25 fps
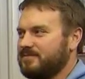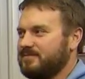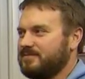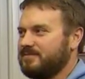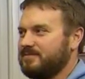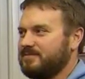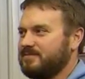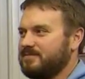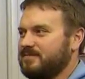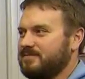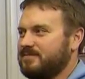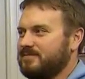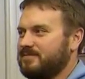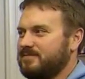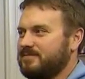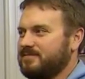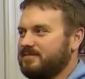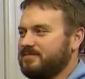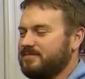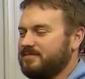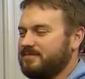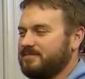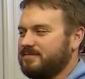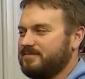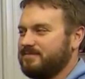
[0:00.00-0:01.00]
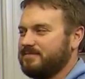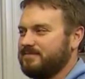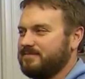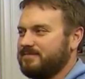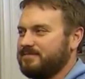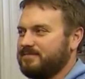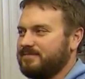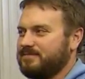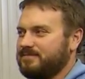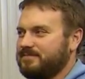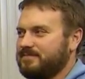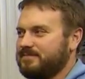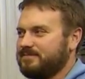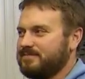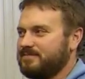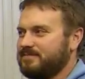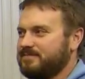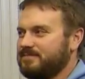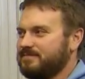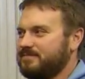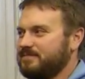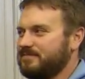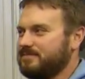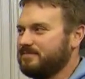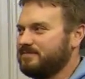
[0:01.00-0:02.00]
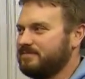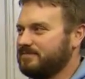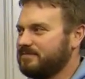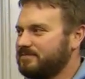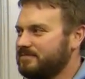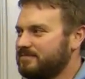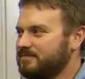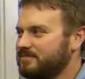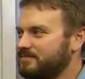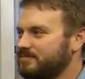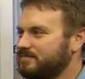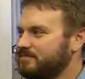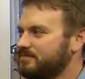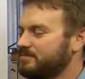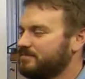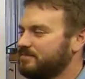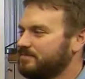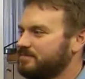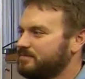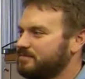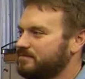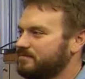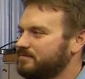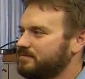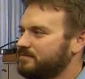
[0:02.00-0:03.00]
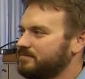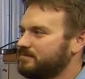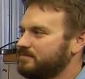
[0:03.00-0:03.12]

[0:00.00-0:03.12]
[no speech]